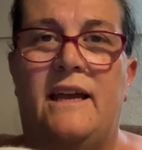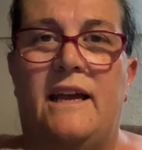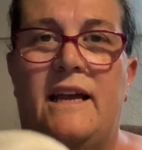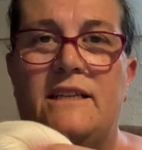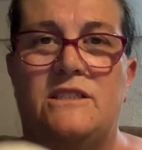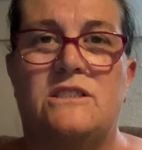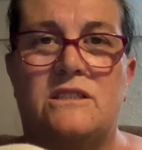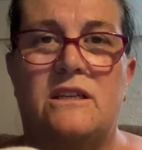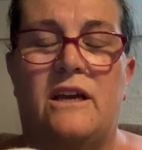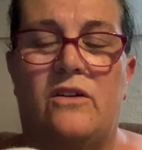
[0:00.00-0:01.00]
it
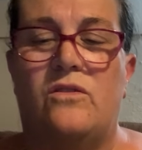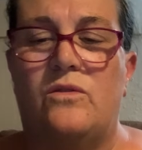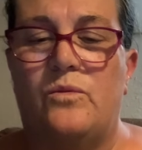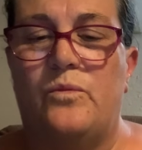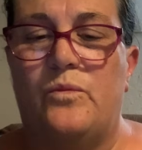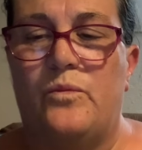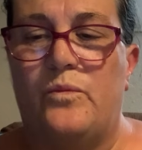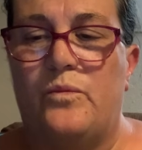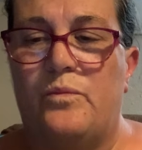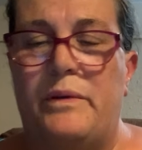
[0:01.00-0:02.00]
just
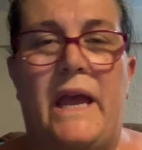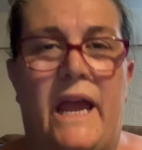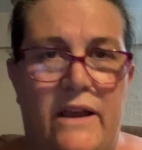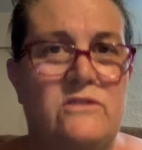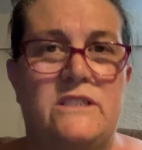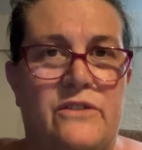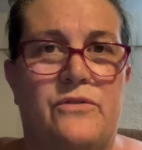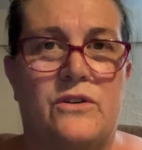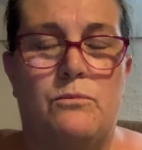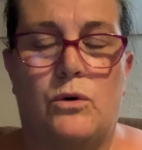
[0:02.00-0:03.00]
behaves
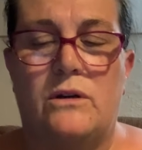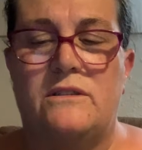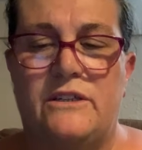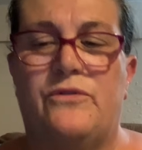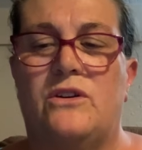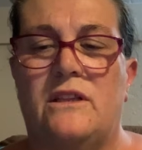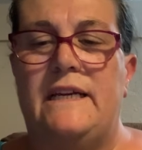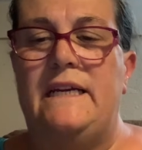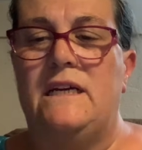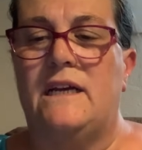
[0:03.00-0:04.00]
more
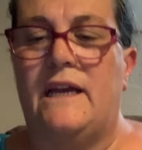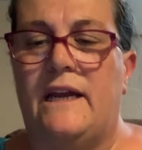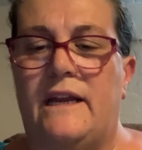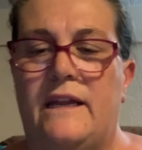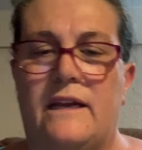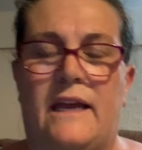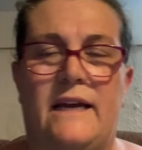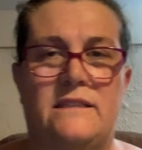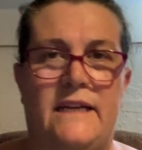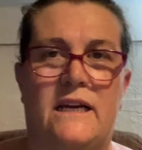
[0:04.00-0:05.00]
differently, and it
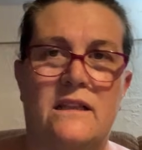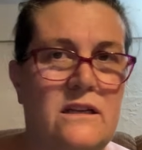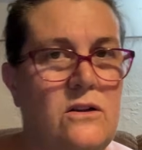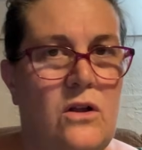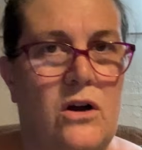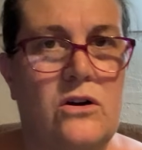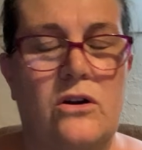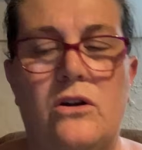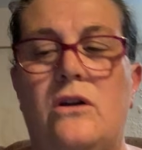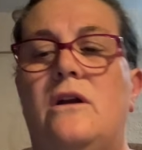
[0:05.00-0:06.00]
can take a little
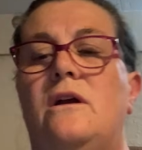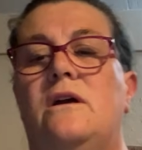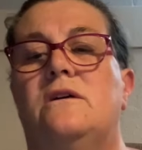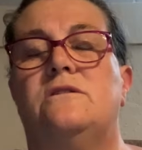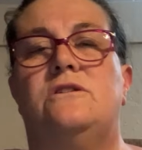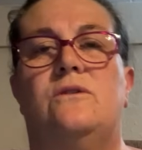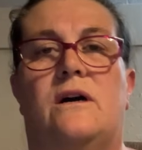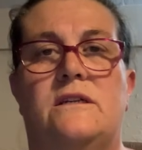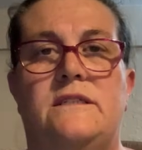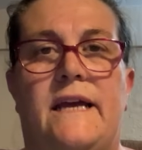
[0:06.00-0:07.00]
longer to
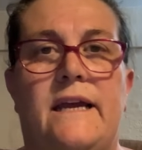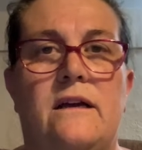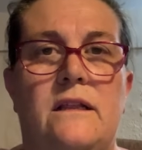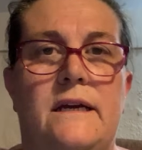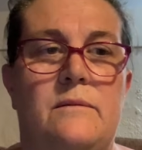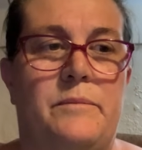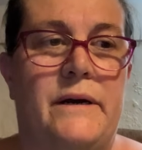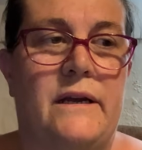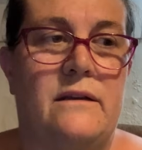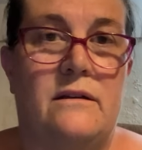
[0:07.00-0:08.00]
untangle it.
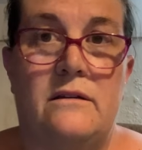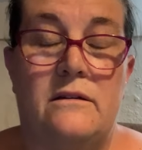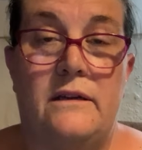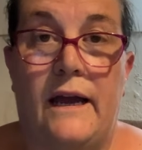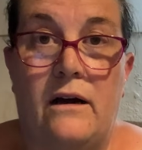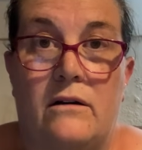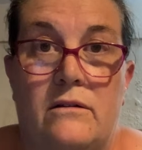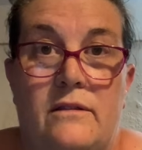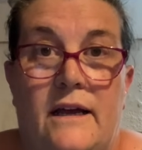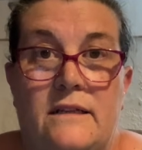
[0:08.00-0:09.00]
But yeah,
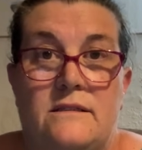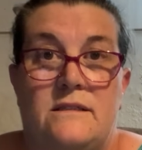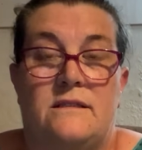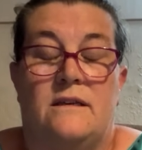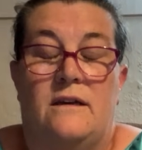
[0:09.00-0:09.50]
that's